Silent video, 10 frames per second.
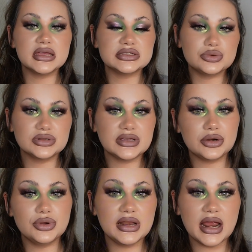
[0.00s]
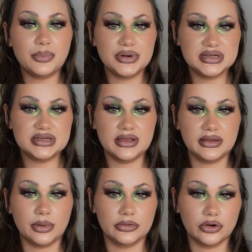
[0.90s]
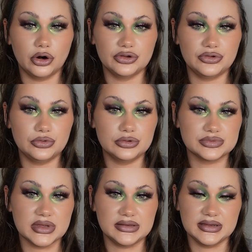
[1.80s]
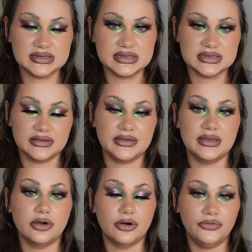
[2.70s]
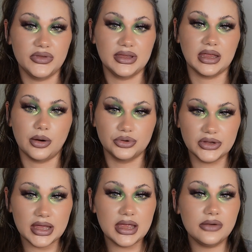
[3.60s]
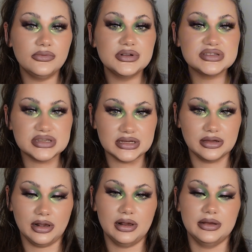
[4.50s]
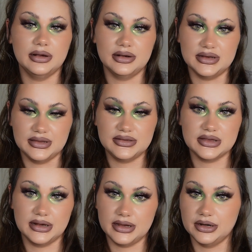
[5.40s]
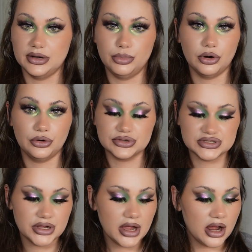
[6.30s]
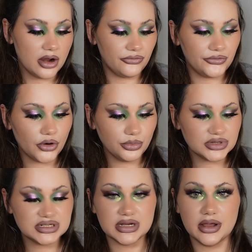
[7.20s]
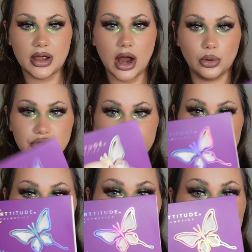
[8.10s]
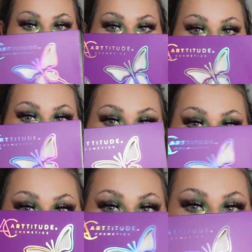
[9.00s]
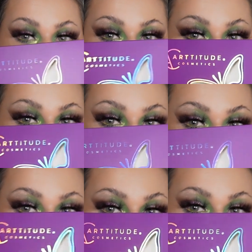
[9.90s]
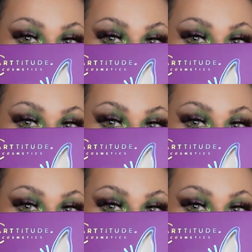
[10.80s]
So what I really appreciate about Artittude Cosmetics is that they are thinking out every single little detail in the products. From the outer sleeve, I mean, just look at those